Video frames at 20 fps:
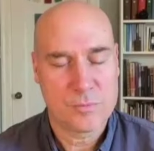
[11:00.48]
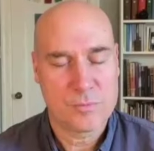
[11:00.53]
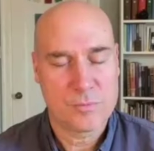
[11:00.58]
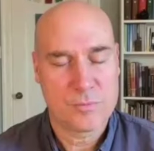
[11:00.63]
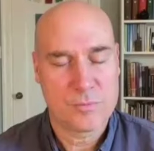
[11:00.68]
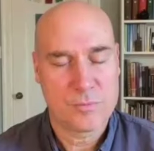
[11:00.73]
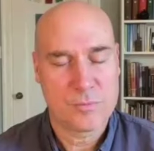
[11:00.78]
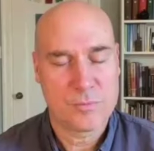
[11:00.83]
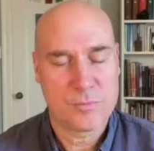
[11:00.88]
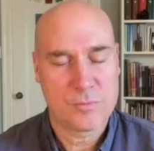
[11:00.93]

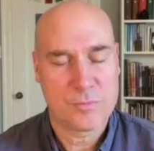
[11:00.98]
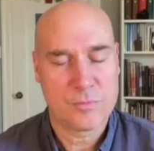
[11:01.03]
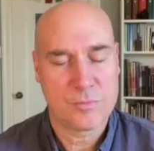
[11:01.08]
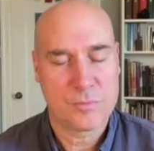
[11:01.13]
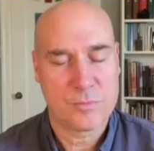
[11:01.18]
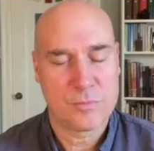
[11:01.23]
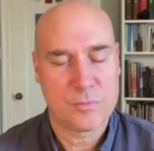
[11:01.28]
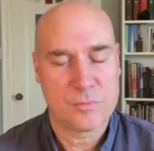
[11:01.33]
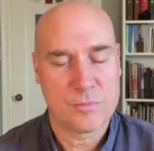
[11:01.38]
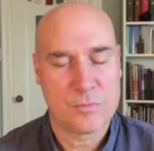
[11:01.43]

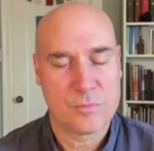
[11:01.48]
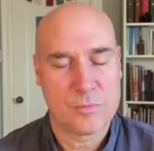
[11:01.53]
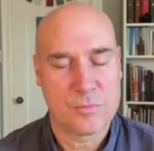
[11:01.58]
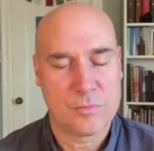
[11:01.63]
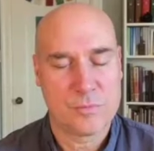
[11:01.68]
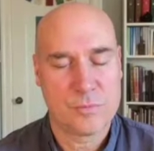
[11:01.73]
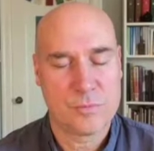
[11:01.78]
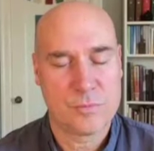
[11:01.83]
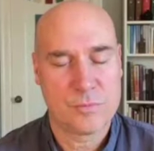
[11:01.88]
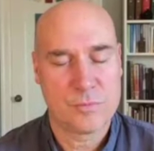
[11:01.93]

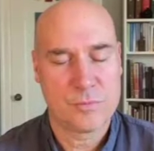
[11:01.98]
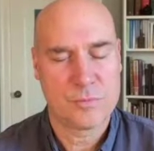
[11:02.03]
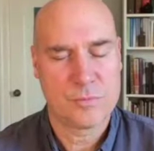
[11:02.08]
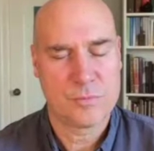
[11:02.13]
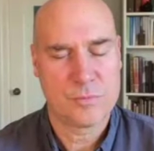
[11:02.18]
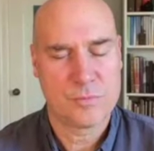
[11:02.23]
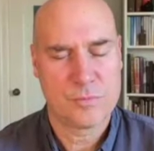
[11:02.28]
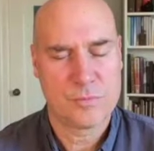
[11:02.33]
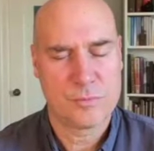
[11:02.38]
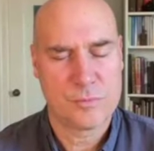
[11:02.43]

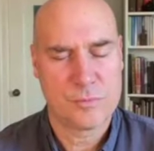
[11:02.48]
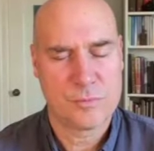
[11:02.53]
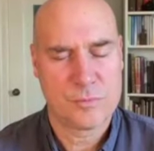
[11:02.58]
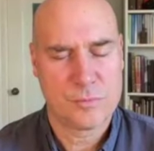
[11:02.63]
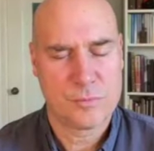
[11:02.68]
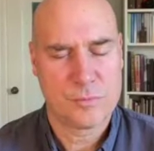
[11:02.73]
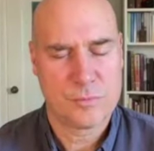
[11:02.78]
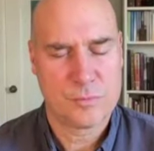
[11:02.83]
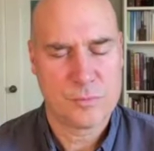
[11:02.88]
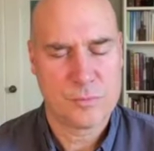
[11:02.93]

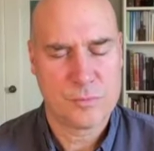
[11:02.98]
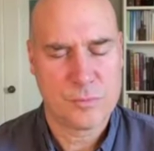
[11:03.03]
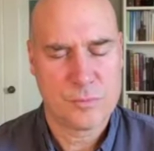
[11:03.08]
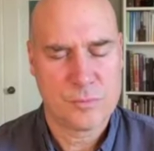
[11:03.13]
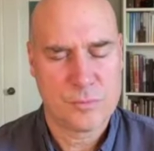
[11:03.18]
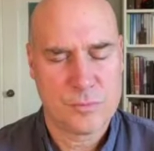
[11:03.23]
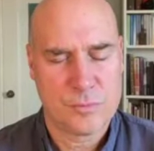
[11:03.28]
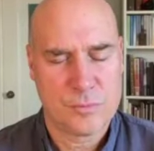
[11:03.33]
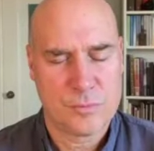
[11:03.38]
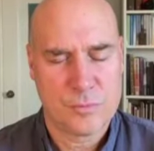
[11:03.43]

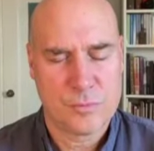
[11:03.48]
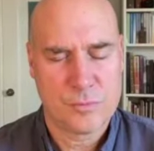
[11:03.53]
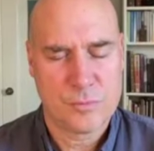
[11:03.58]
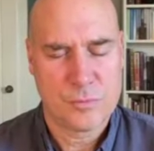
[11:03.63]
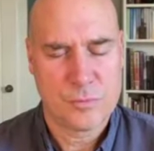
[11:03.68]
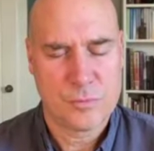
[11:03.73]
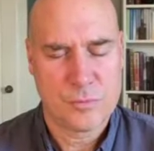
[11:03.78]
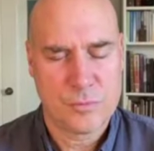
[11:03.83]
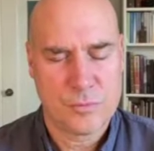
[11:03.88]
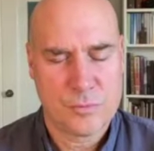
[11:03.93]

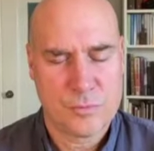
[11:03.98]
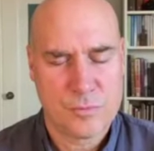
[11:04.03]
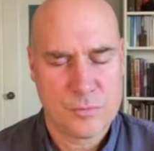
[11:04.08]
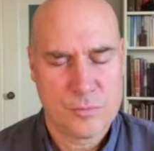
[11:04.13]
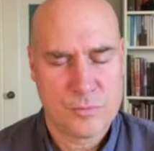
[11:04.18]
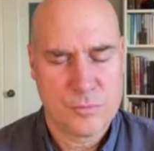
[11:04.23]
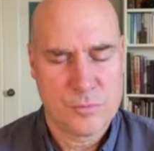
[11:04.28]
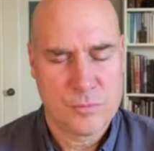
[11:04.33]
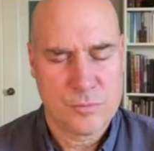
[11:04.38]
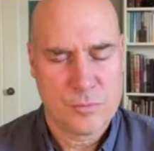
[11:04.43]

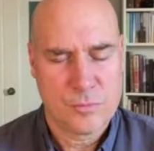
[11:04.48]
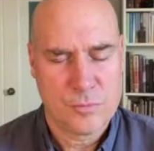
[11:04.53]
No one is speaking in this clip.